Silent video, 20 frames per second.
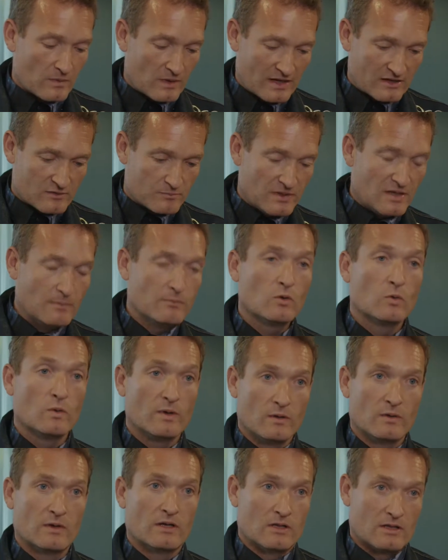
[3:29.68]
as people
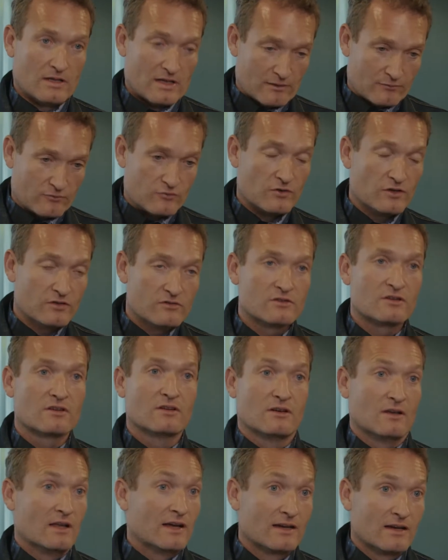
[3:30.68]
we will have trust,
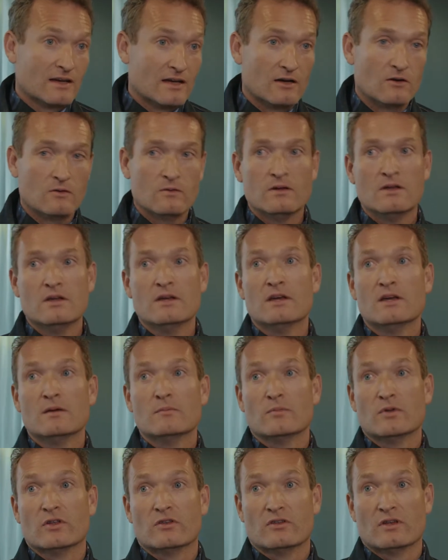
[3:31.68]
like now,
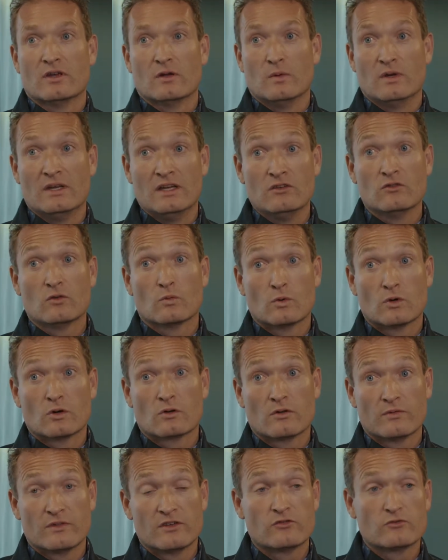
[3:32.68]
but we need to
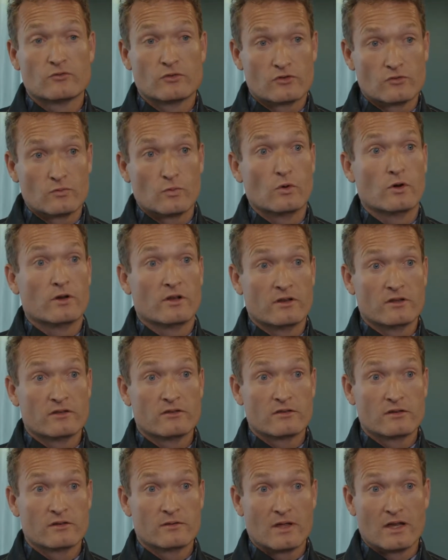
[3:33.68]
work on this
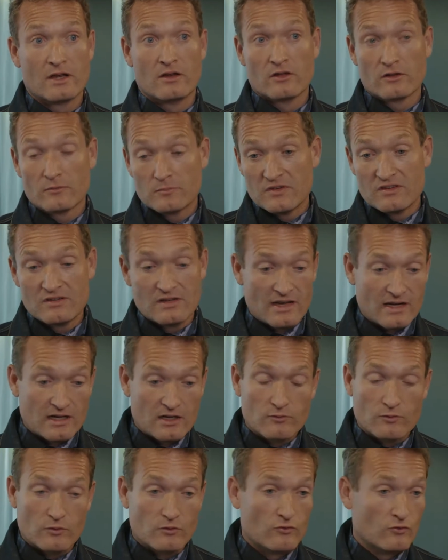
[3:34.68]
trustworthiness and not
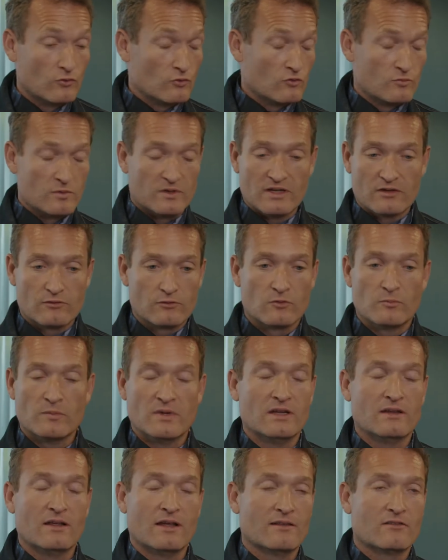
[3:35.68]
mistake it for truth, but that's for
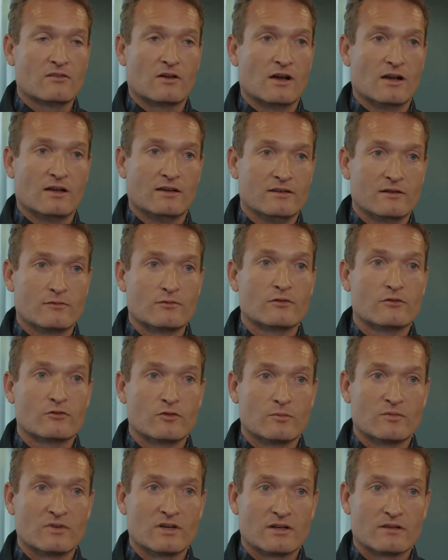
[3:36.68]
me an entirely different
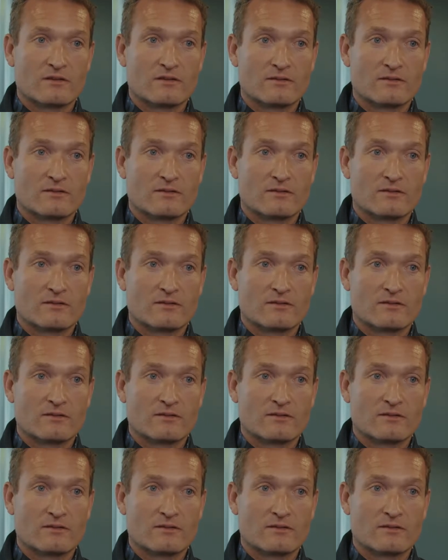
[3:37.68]
subject.